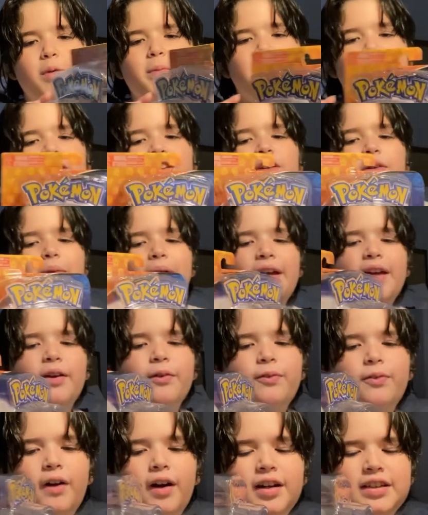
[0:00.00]
be doing
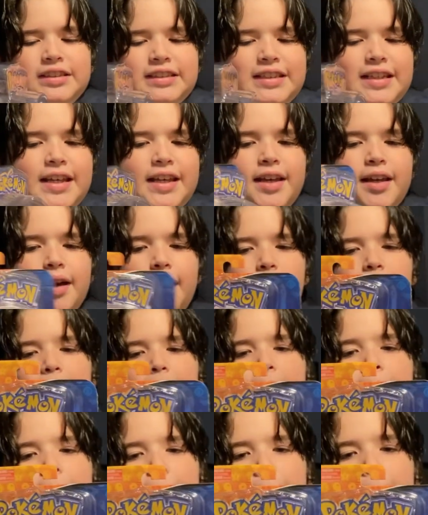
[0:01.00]
first the
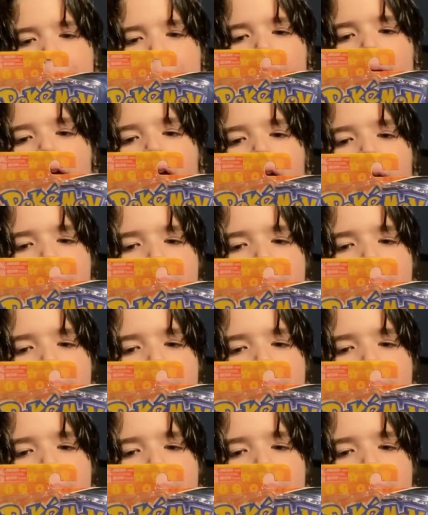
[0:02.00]
Pop